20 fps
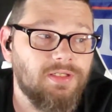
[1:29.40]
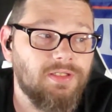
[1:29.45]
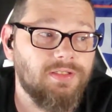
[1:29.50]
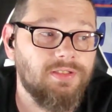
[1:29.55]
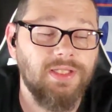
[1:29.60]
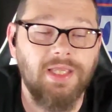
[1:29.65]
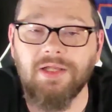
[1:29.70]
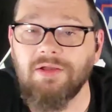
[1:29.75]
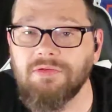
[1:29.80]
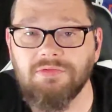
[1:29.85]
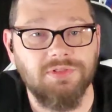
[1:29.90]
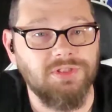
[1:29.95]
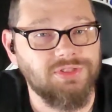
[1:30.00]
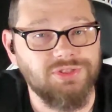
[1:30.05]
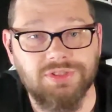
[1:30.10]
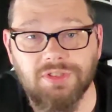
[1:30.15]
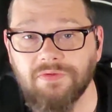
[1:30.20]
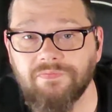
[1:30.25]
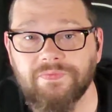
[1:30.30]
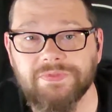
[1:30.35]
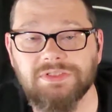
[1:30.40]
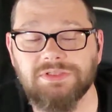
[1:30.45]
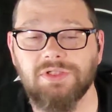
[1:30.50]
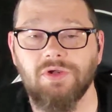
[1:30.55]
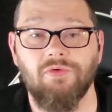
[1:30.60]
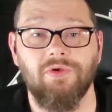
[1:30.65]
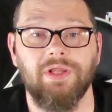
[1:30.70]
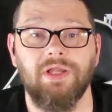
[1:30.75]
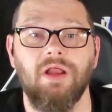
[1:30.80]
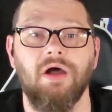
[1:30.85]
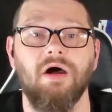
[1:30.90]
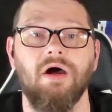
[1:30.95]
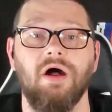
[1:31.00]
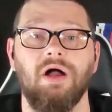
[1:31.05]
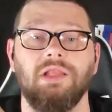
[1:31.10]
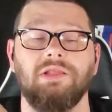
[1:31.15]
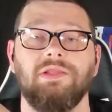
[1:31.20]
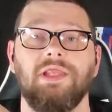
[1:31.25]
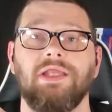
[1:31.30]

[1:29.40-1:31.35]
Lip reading: they don't deserve what's going on.